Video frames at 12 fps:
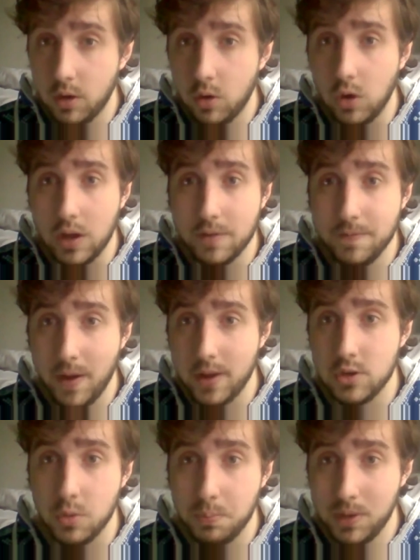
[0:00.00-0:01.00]
or like
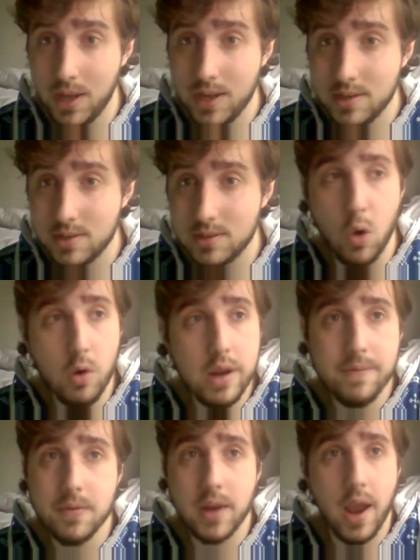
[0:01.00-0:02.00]
find your place or
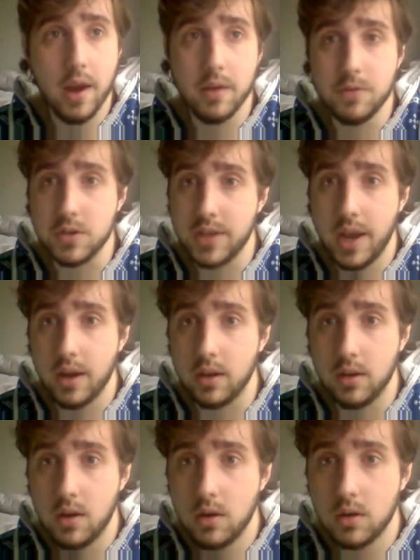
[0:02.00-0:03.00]
even kind of just getting
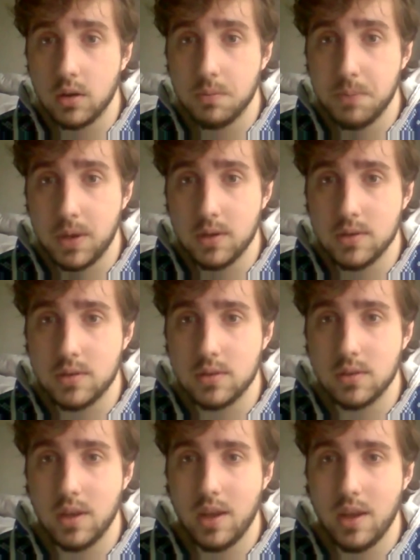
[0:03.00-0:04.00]
along. Because